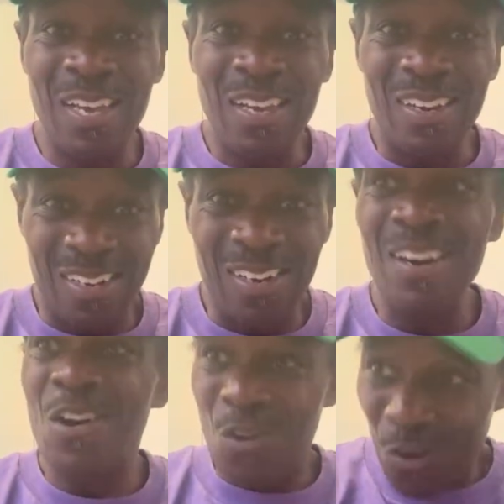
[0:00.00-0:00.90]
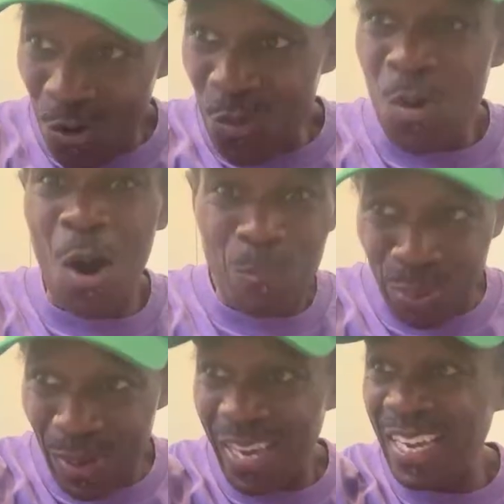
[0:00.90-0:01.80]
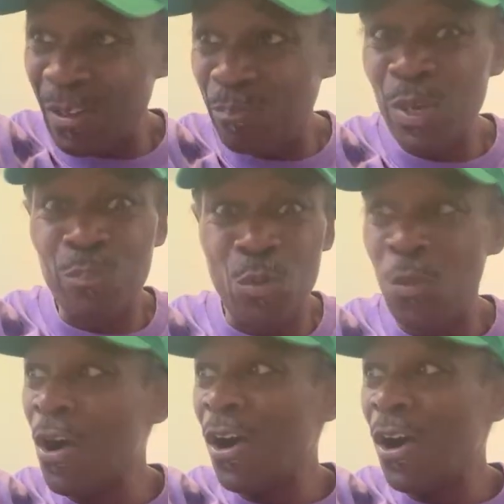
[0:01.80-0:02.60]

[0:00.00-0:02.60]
Umar Plain, and people